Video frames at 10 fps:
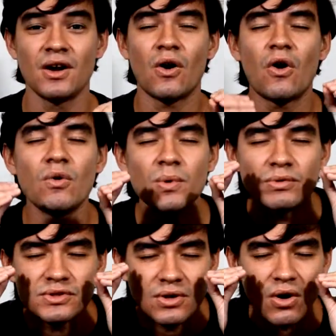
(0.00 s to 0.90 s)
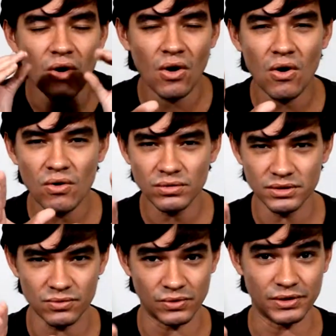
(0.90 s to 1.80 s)
almost all
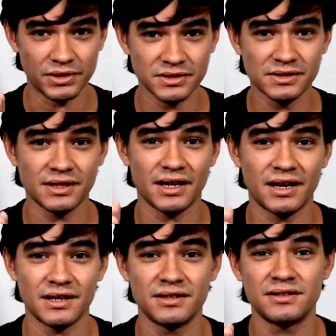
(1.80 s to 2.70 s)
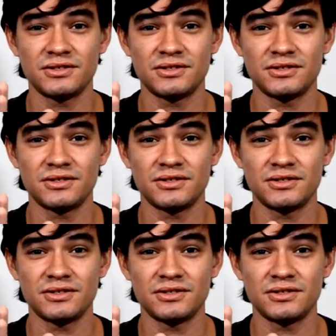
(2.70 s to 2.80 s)
the words had